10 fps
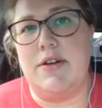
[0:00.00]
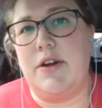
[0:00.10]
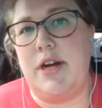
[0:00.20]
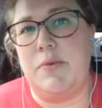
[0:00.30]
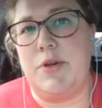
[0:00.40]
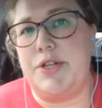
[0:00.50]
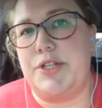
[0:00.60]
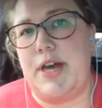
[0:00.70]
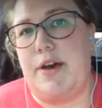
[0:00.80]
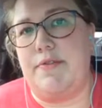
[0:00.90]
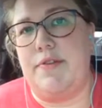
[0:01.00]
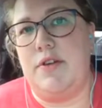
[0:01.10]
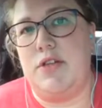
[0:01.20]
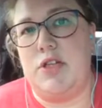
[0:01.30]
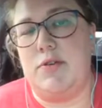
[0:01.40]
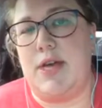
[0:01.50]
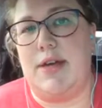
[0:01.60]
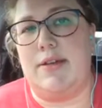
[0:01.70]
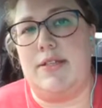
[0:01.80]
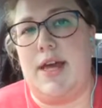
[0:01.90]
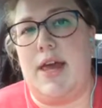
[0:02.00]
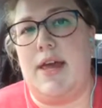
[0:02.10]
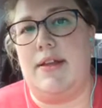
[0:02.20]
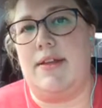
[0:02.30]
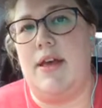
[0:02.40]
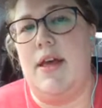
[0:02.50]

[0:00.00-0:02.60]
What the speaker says: Now, granted, we just have 2 kids, and